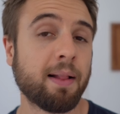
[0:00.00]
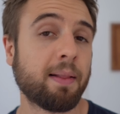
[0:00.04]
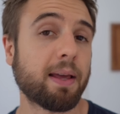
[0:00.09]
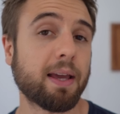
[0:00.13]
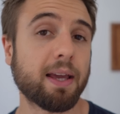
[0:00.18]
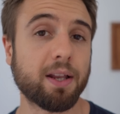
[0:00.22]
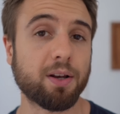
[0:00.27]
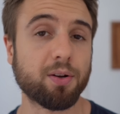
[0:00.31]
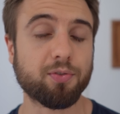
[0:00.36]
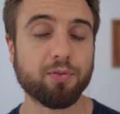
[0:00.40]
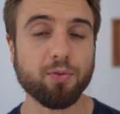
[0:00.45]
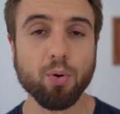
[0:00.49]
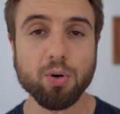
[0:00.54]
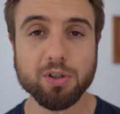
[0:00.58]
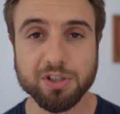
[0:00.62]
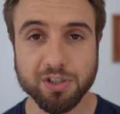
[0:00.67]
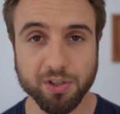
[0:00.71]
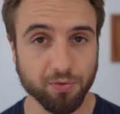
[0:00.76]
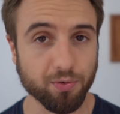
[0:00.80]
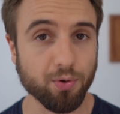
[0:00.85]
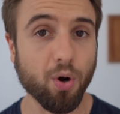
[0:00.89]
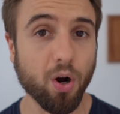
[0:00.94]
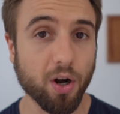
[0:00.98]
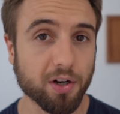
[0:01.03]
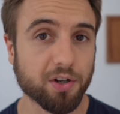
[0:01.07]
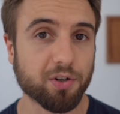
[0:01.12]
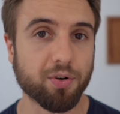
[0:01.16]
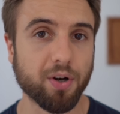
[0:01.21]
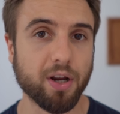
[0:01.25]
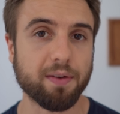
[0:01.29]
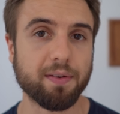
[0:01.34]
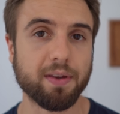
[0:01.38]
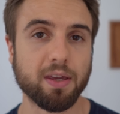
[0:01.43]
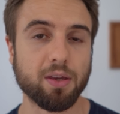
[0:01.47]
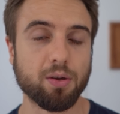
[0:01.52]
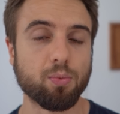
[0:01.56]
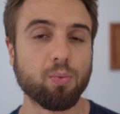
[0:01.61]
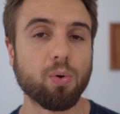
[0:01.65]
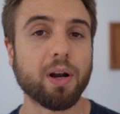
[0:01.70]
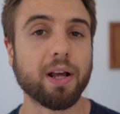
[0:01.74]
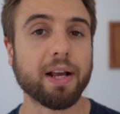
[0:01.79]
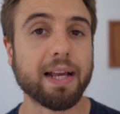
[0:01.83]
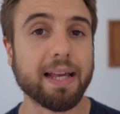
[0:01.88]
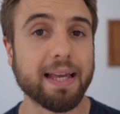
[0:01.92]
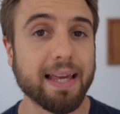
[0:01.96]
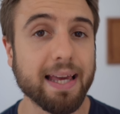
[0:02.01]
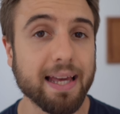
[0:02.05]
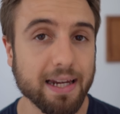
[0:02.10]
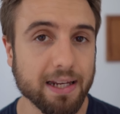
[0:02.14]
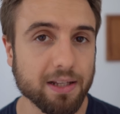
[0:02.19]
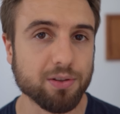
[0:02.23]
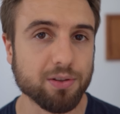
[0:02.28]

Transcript: and of course, if you are craving, you wanna get